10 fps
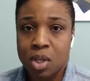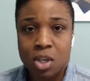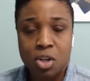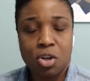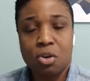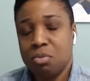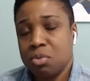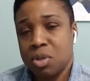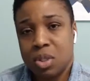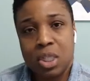you know,
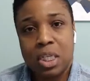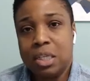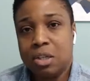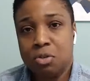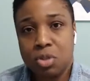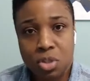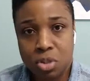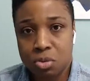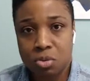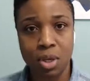get used
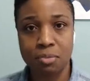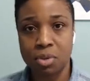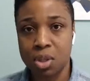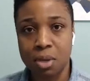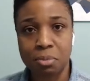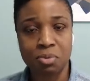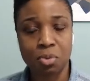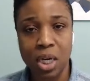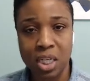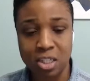to everything
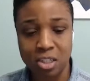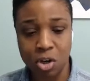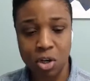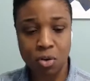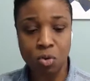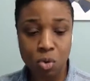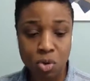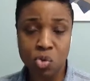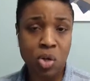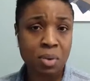before I get started? Or
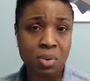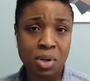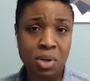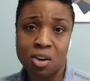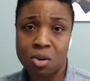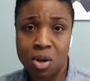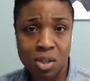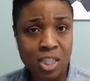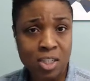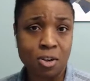do I want to go
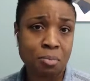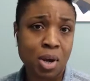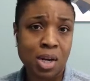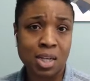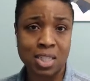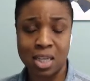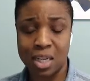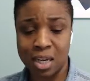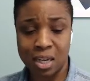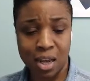all in on a product, and
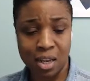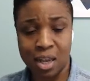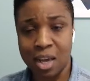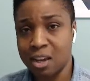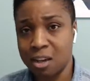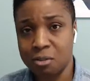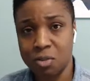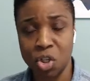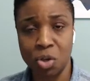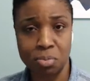I like,
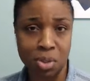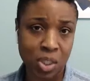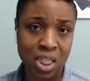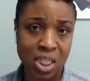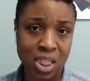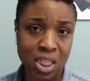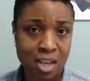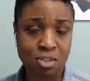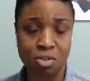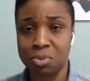building a
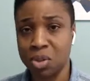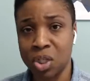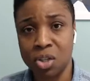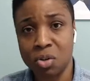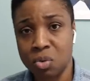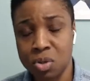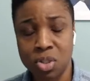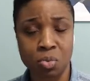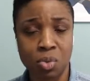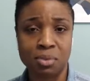SaaS or building a
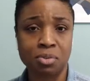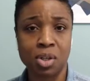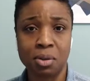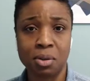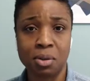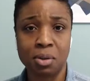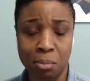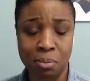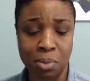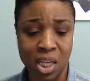course or whatever it
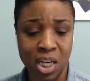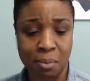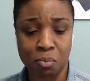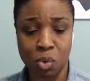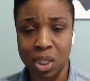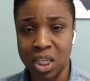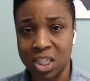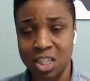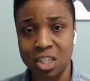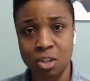may be, and I'm willing
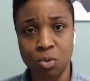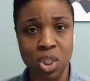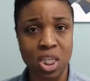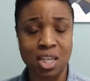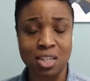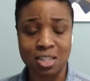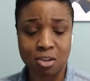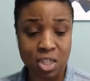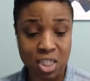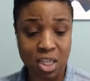to deal with the
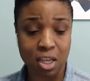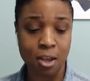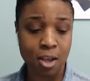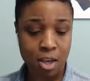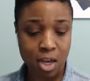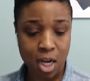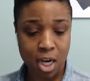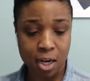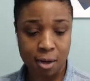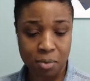uncertainty,
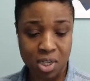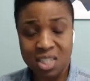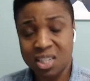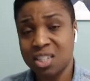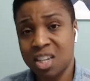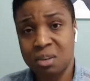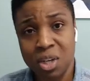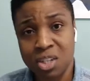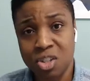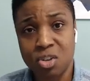because it is going to
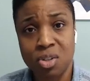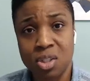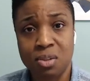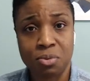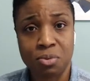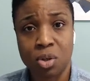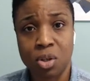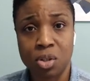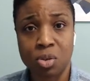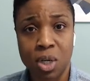be uncertain for
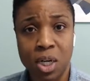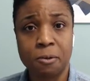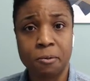a little while.